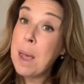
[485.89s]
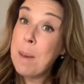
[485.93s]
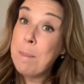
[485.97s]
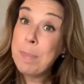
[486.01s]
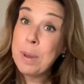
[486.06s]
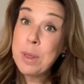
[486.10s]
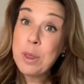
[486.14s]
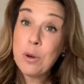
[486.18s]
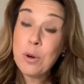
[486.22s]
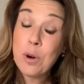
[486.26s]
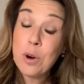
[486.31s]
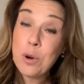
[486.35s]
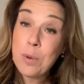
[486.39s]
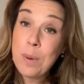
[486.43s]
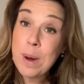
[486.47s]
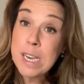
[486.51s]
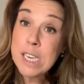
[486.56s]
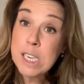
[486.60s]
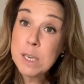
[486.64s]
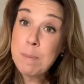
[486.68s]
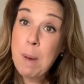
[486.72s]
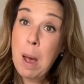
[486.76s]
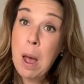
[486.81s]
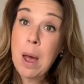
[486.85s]
but they're a
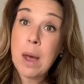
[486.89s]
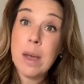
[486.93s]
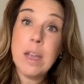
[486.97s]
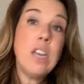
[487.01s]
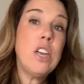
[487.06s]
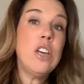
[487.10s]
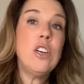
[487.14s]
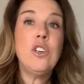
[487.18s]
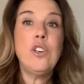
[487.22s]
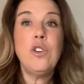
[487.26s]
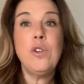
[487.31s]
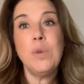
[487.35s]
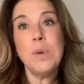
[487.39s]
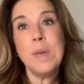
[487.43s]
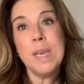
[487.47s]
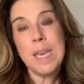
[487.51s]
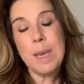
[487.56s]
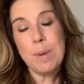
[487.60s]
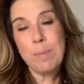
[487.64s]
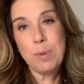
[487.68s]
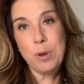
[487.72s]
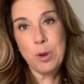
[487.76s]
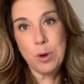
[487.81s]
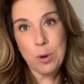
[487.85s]
great spot to
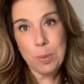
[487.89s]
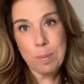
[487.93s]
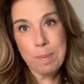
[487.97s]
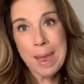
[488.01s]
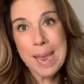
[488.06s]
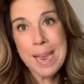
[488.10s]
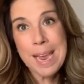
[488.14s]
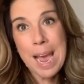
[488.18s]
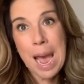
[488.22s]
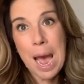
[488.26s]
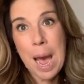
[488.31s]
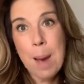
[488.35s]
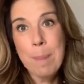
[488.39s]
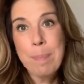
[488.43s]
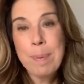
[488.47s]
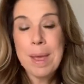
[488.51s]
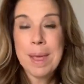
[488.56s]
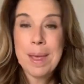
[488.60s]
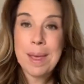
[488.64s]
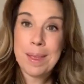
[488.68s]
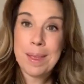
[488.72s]
keep your makeup.